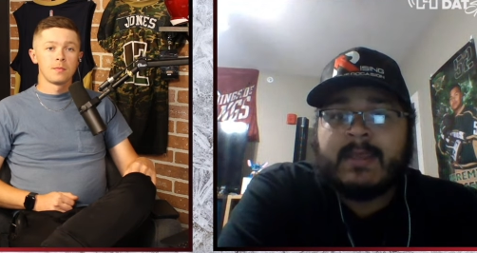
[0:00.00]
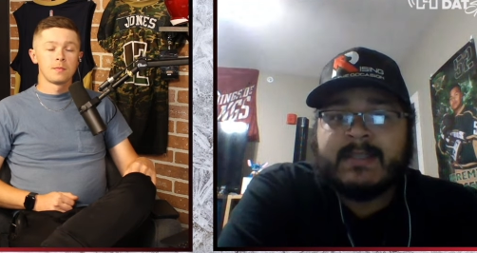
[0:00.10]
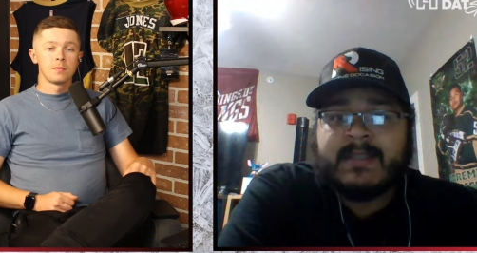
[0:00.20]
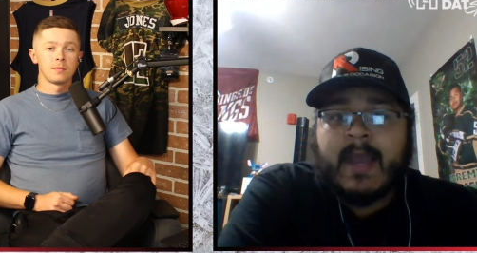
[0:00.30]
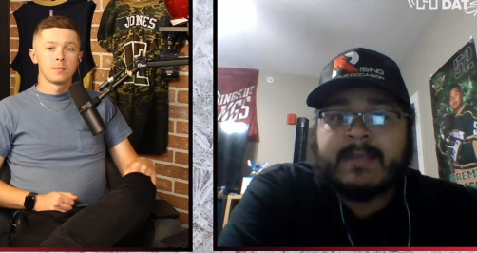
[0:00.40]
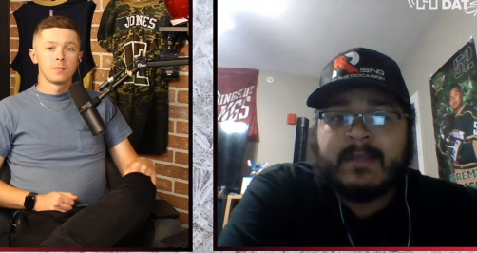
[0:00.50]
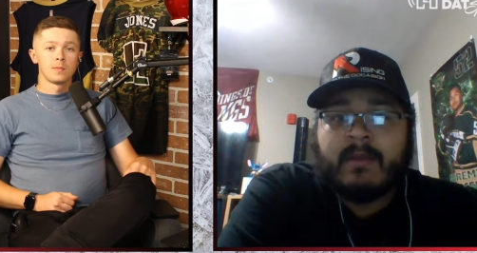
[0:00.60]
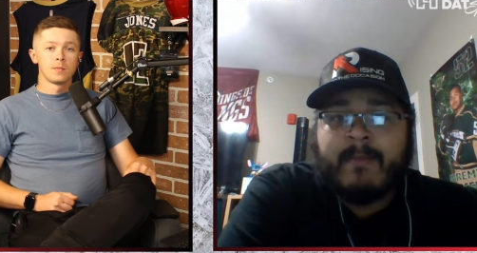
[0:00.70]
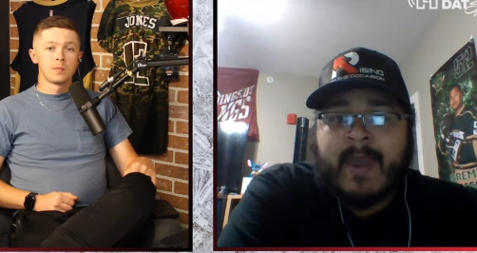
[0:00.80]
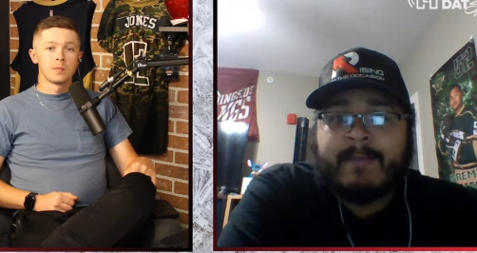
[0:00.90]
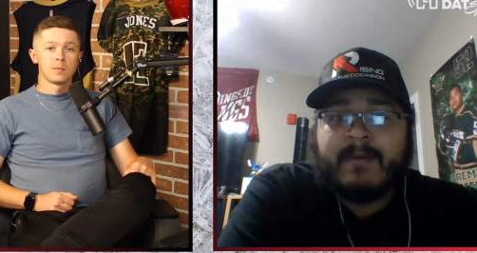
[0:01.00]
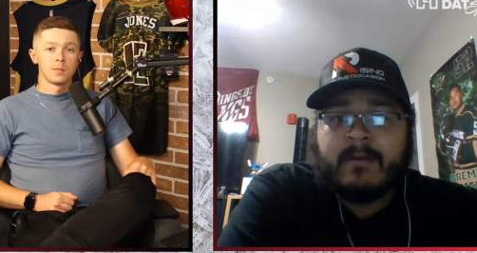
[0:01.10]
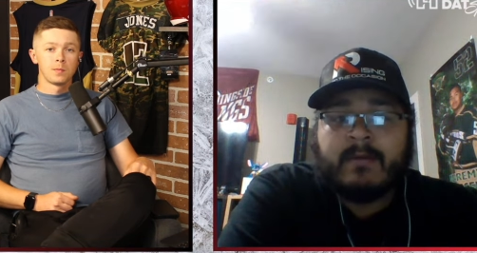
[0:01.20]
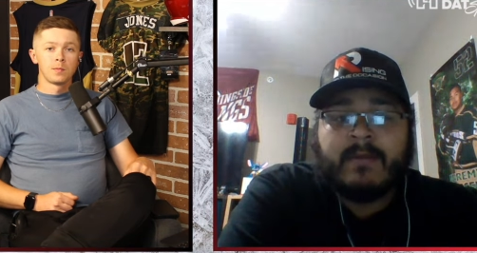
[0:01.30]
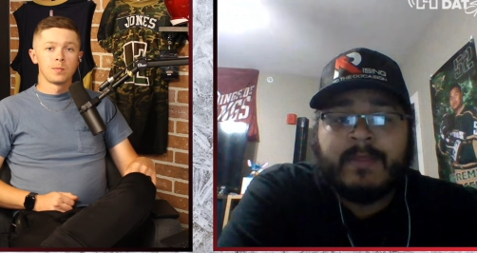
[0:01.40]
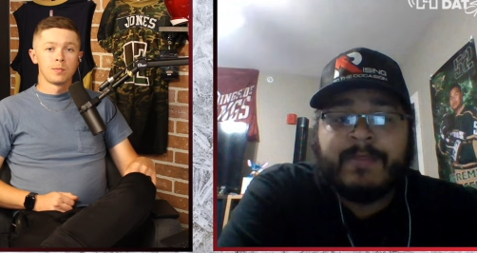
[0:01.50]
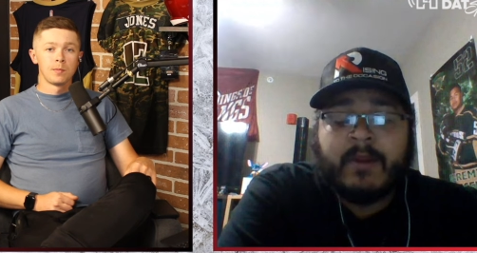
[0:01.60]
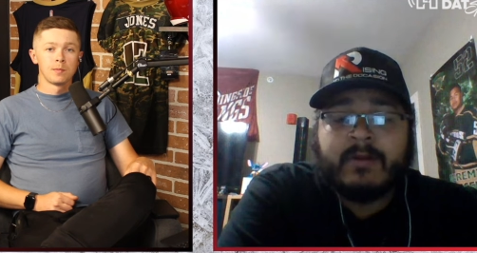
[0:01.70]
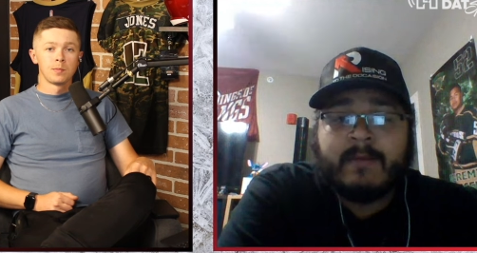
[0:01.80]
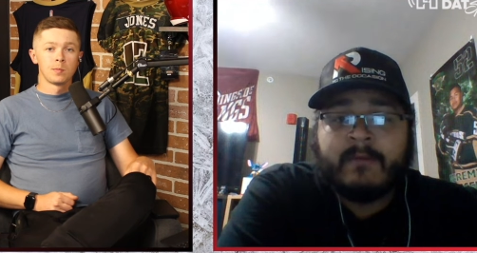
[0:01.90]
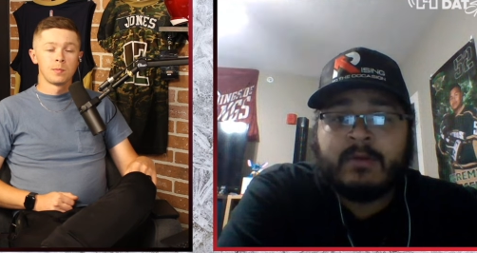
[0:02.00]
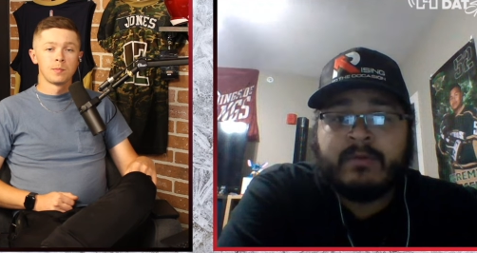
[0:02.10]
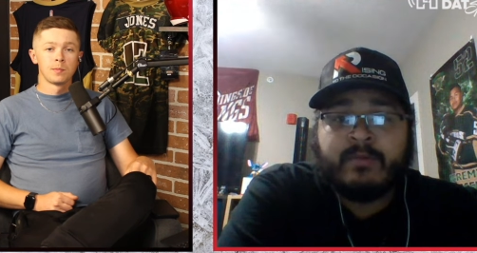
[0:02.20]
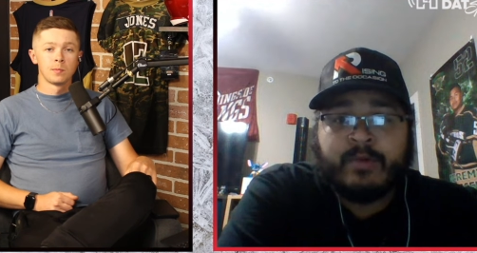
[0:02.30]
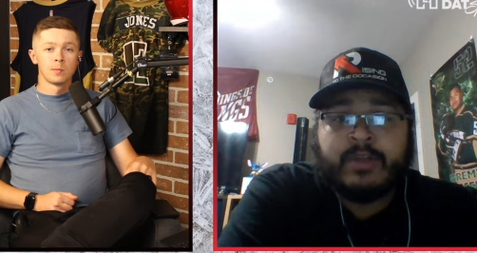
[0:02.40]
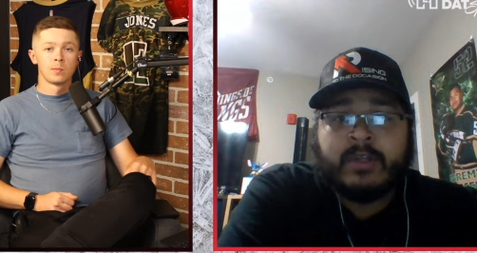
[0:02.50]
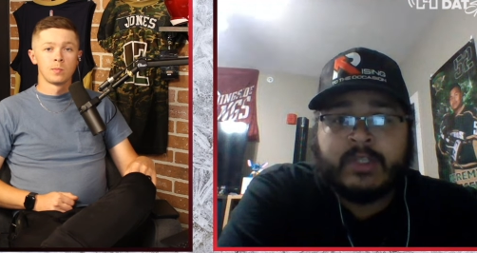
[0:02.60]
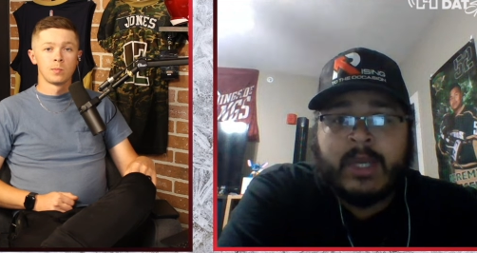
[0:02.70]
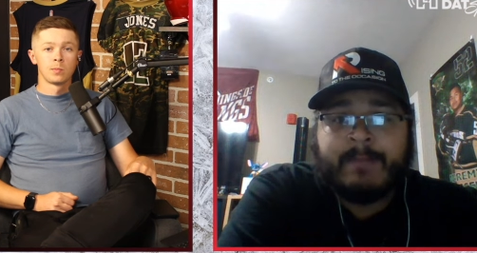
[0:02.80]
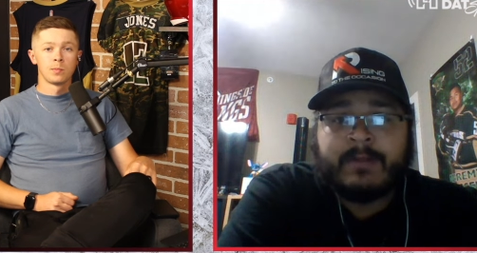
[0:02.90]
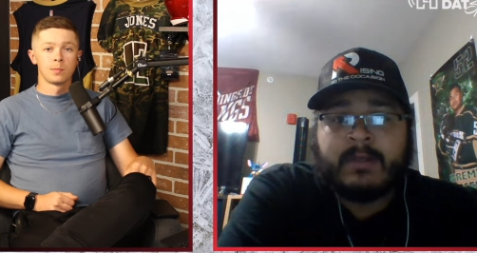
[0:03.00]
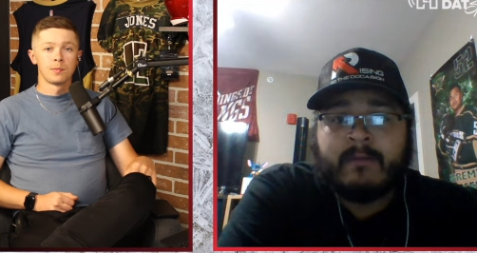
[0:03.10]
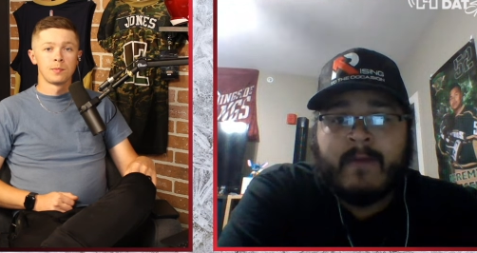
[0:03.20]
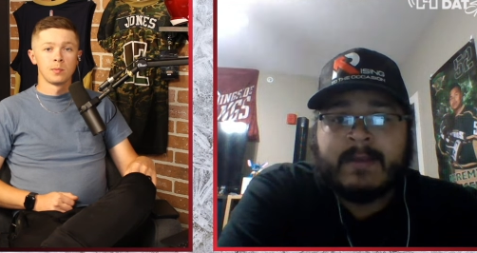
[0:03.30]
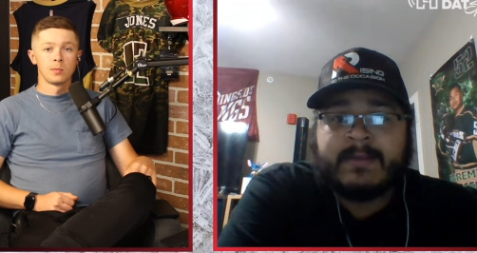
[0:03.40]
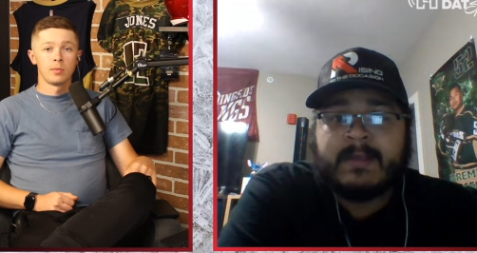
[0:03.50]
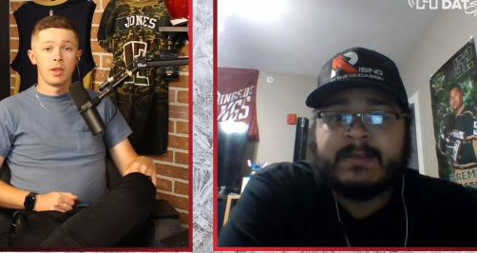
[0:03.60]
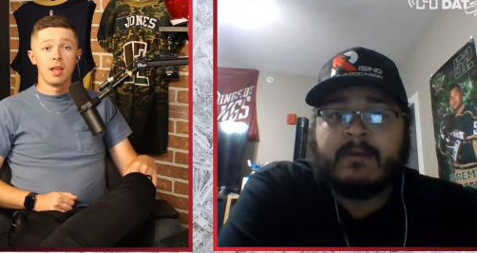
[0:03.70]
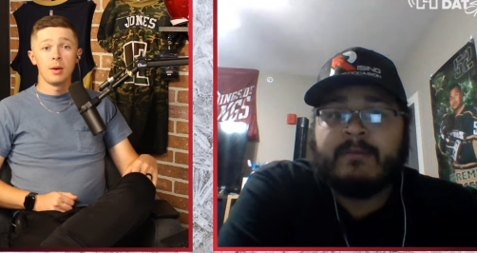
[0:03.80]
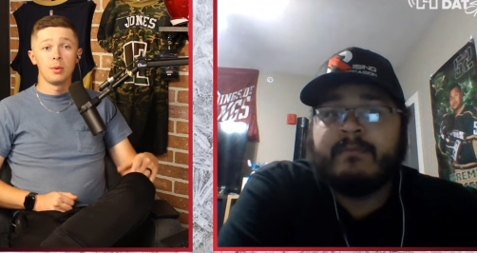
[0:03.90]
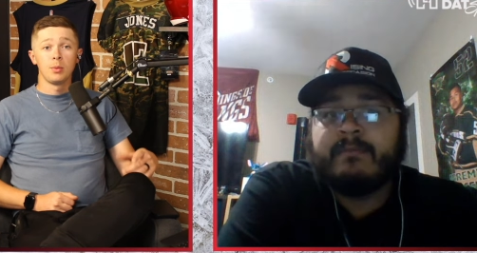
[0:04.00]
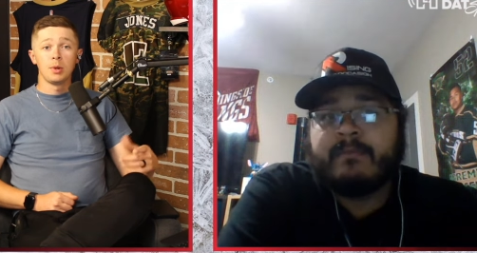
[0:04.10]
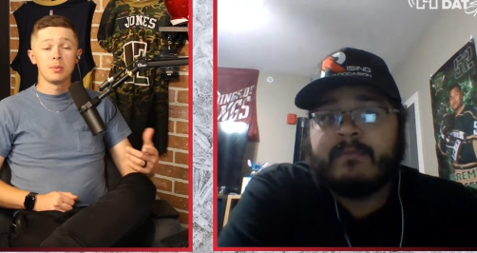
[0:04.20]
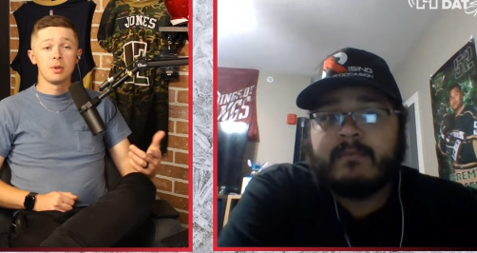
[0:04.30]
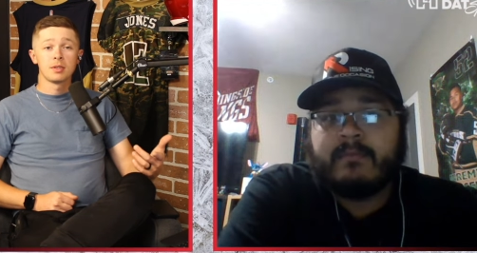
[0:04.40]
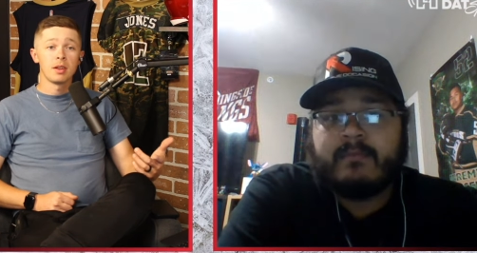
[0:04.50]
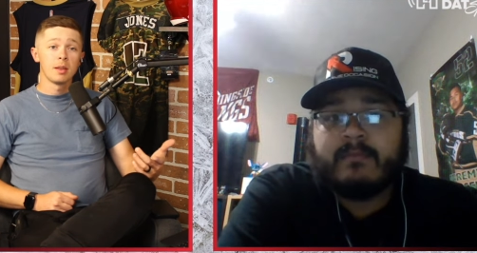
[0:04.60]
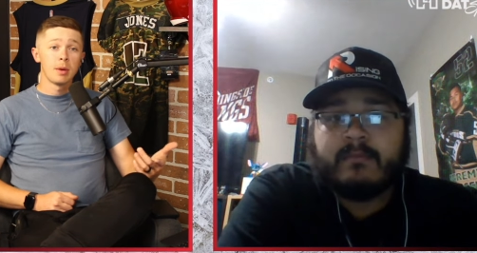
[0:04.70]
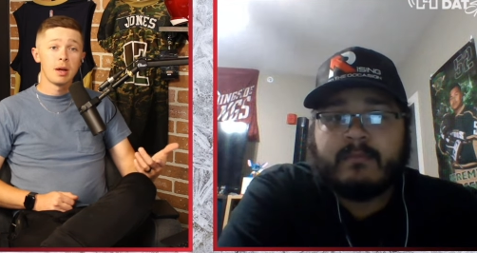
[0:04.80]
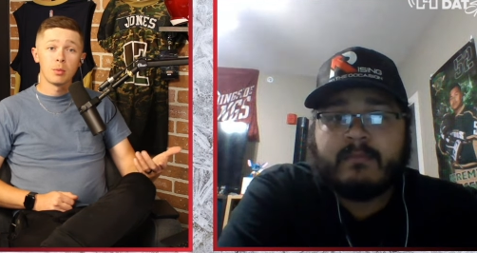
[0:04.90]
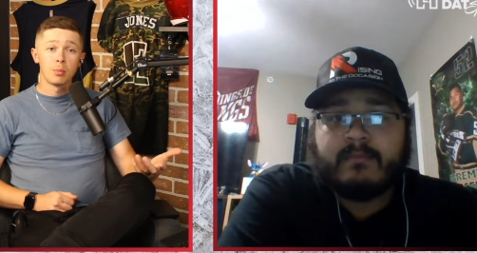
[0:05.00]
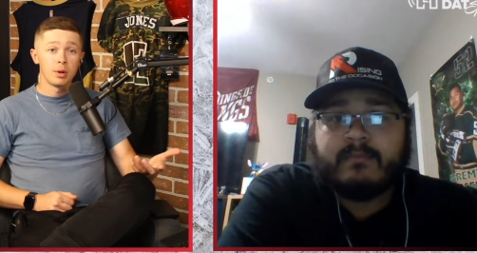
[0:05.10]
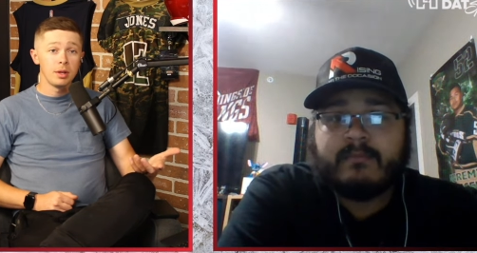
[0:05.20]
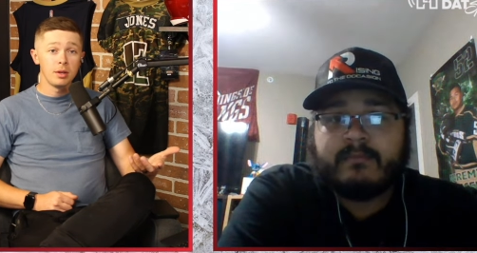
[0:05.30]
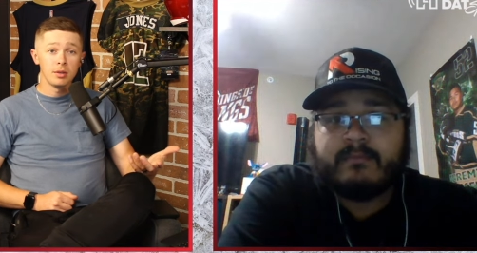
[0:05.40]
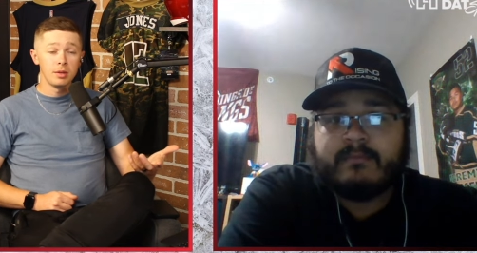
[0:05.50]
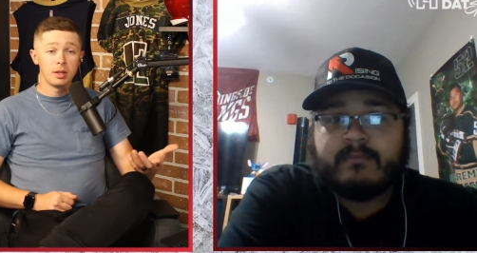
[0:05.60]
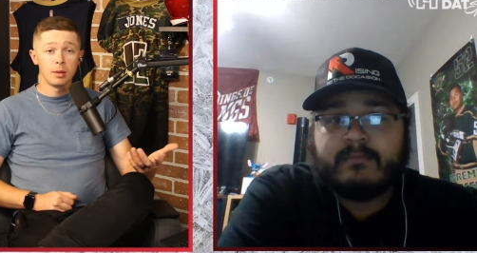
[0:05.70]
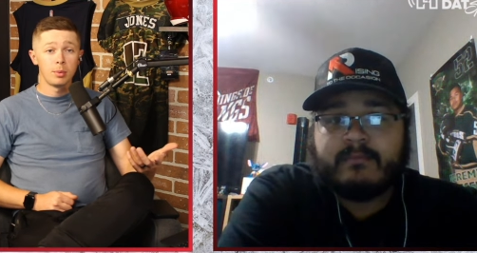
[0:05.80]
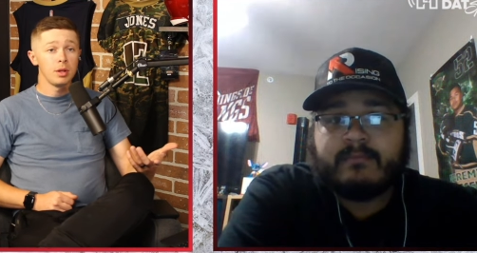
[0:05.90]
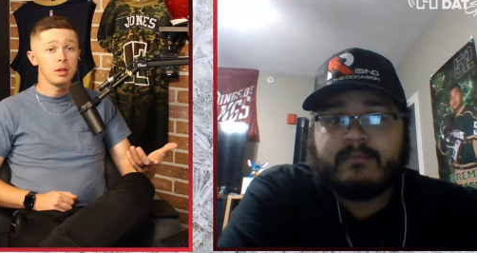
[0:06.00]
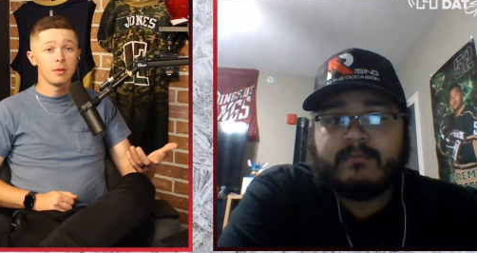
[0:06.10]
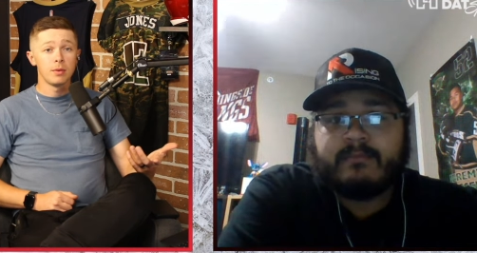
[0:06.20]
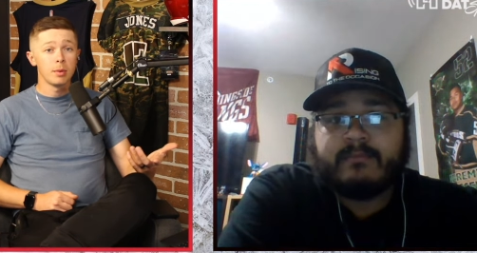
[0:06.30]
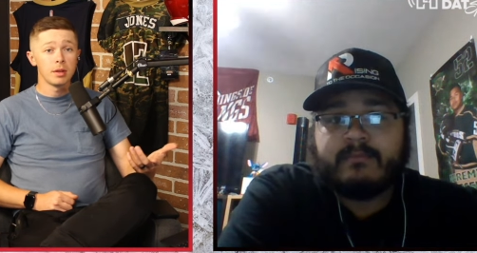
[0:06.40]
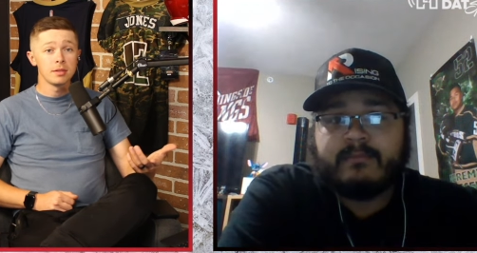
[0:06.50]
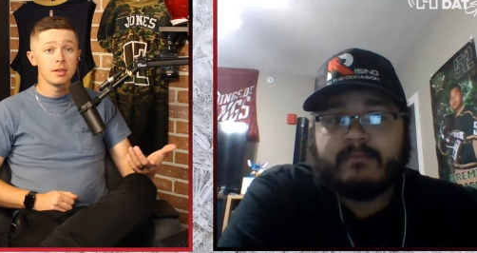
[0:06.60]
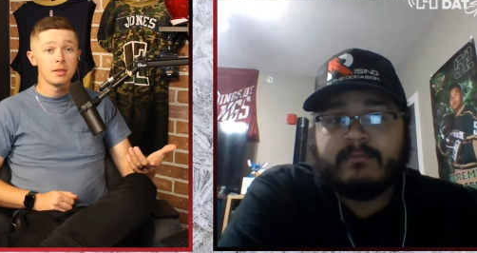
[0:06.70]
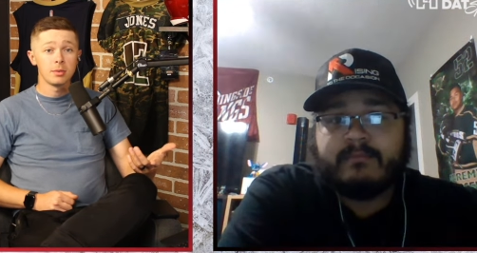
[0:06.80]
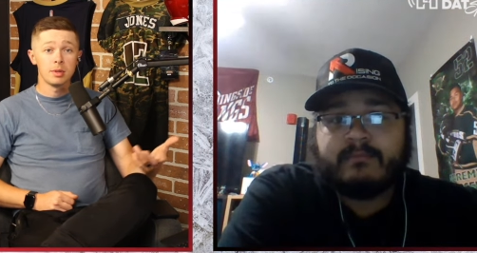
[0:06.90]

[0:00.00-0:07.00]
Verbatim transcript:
Speaker 1: these guys on the map here, and they're definitely doing a really good job this year. If I had to
Speaker 2: say, so. yeah, we, we saw them have a pretty good a pretty good football season. We